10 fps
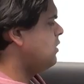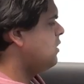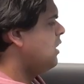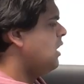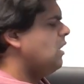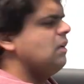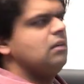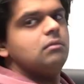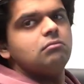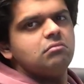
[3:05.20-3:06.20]
it.
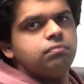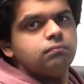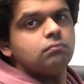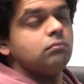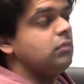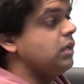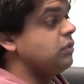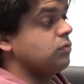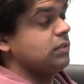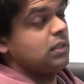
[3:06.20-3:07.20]

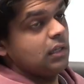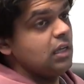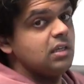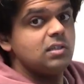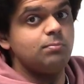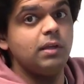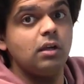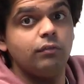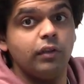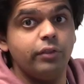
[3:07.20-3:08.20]
Interesting.
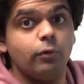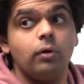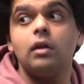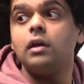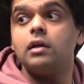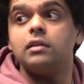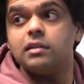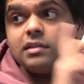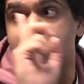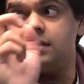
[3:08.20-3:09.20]
Speaking of leather,
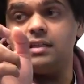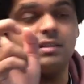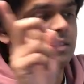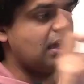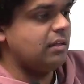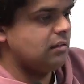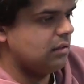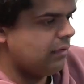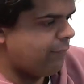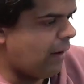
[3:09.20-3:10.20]
the seats and the